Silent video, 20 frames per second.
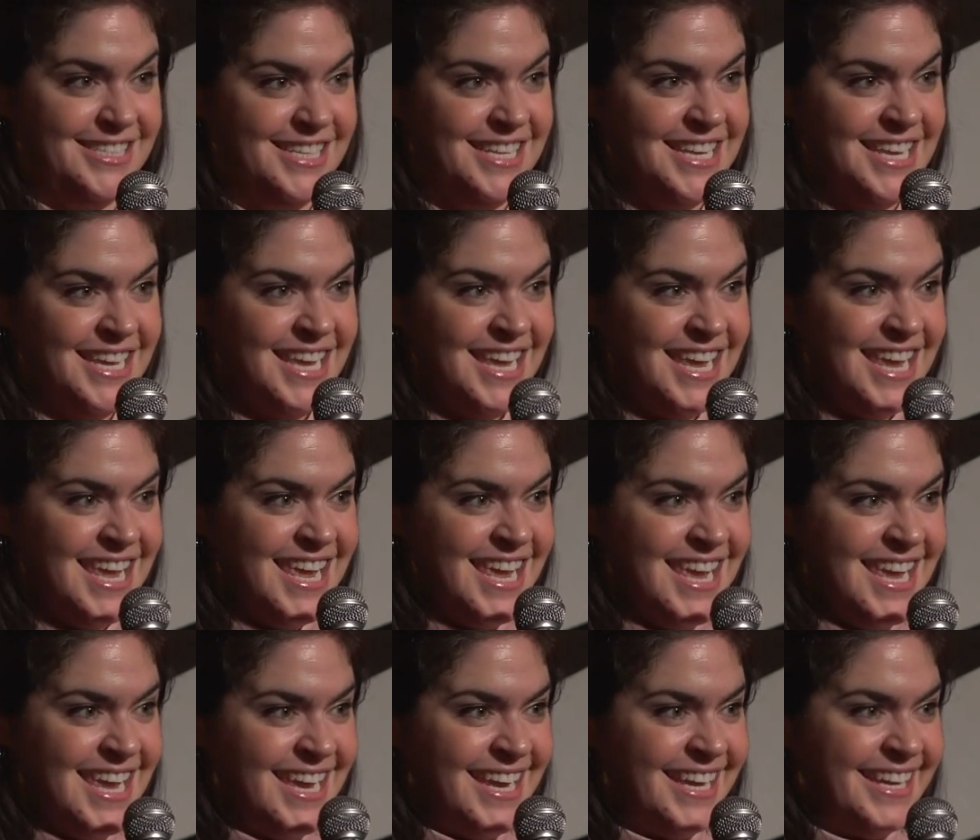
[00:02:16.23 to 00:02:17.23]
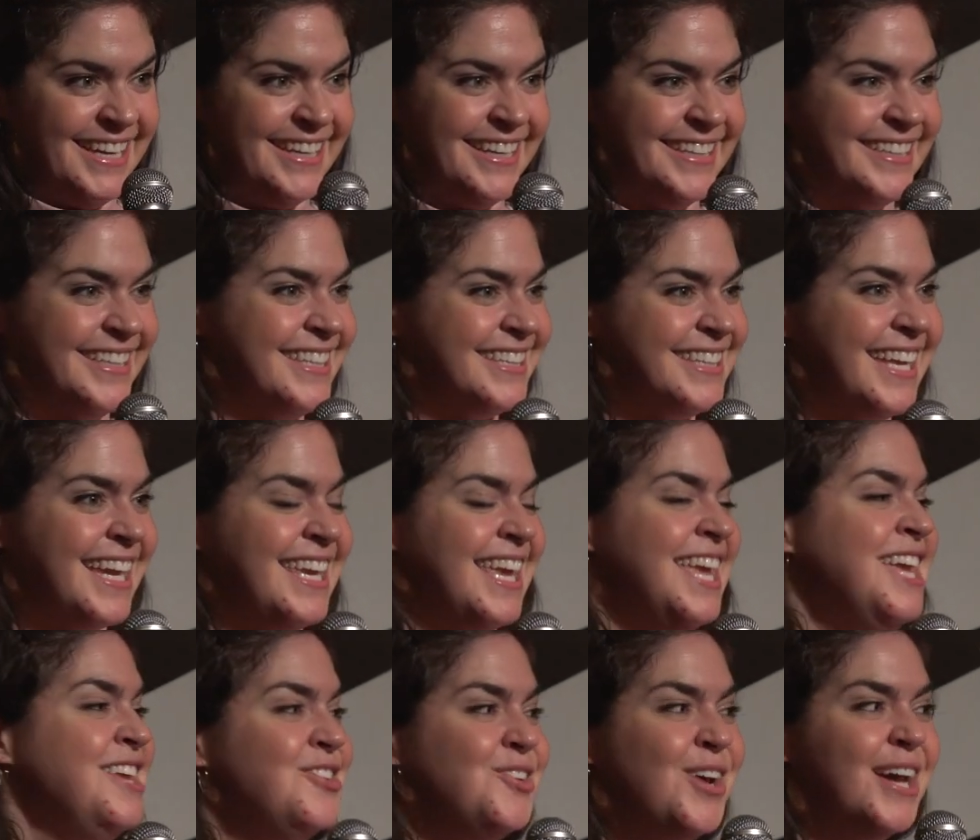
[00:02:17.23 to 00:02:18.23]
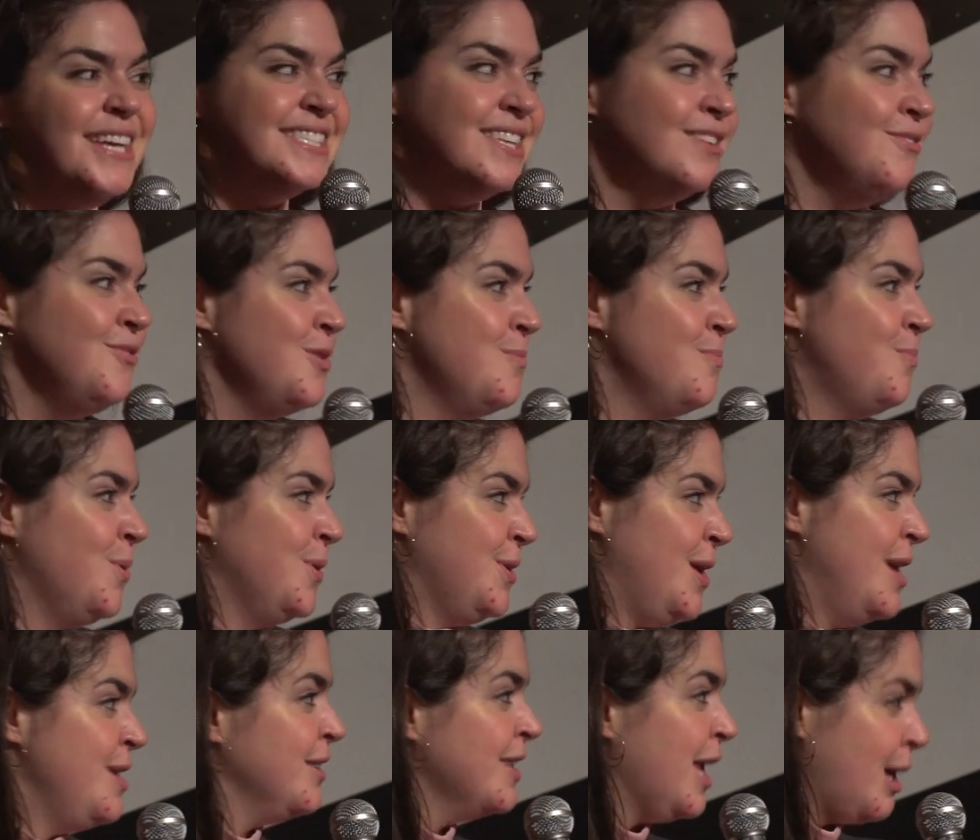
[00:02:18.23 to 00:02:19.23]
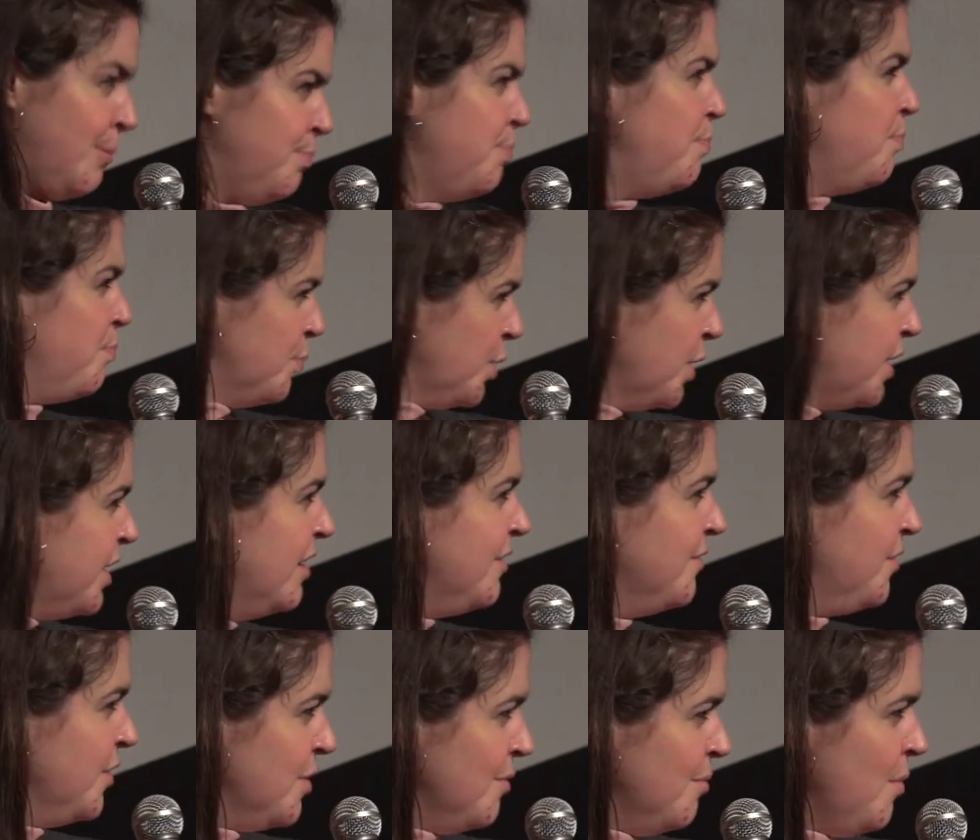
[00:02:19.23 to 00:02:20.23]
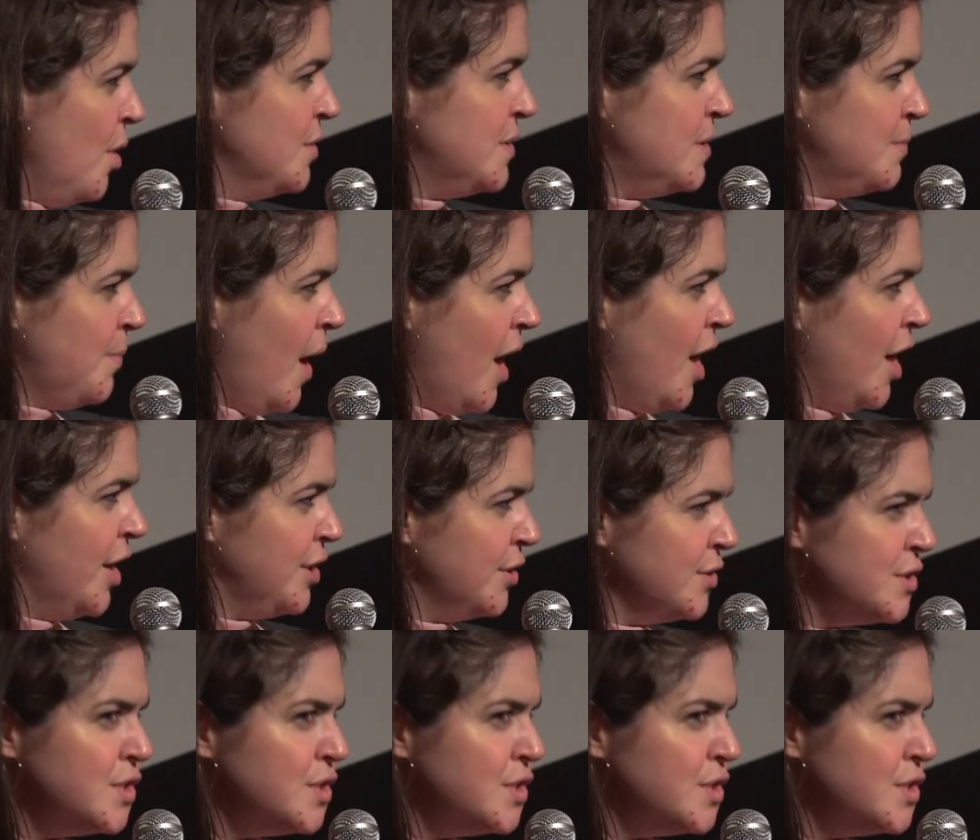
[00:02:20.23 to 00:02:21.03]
Like, you guys live in like Brooklyn for the most part.